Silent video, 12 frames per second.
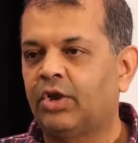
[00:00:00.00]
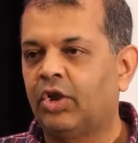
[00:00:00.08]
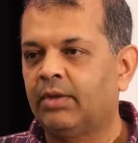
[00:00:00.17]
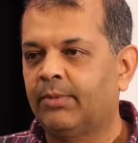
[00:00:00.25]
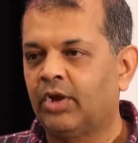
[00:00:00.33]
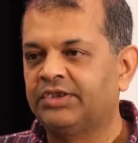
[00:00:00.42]

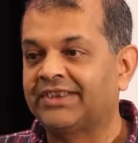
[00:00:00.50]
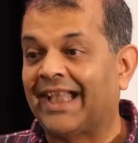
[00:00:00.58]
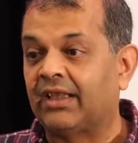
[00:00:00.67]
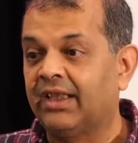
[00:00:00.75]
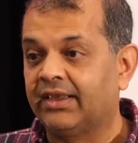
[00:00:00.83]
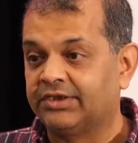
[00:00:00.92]
all-boys
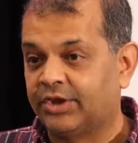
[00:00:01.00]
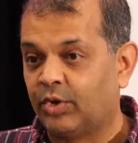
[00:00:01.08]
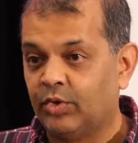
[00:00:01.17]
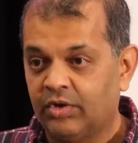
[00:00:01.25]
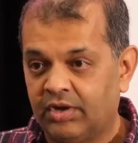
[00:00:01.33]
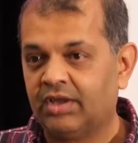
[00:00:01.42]
Catholic
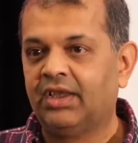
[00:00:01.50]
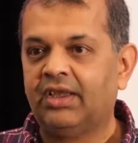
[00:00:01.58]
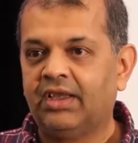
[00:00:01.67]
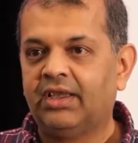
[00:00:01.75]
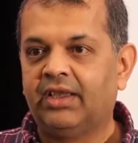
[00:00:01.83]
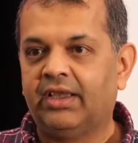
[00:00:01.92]
school
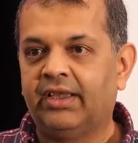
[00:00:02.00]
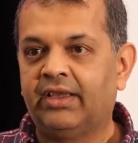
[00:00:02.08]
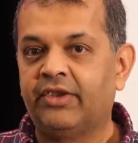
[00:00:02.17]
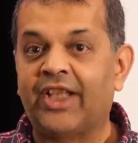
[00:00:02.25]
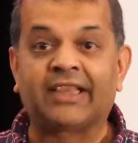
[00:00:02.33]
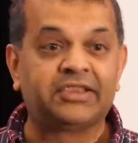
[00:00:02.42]

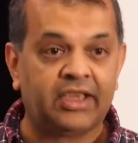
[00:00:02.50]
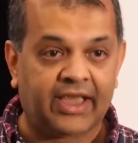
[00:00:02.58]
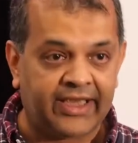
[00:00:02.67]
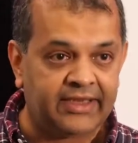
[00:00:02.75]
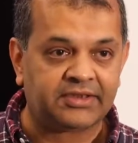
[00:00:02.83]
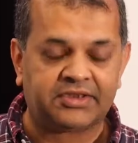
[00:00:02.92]
in Jackson
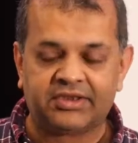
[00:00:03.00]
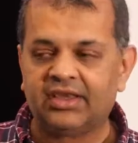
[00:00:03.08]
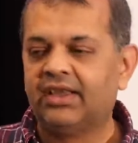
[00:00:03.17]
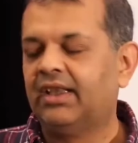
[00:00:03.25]
Heights,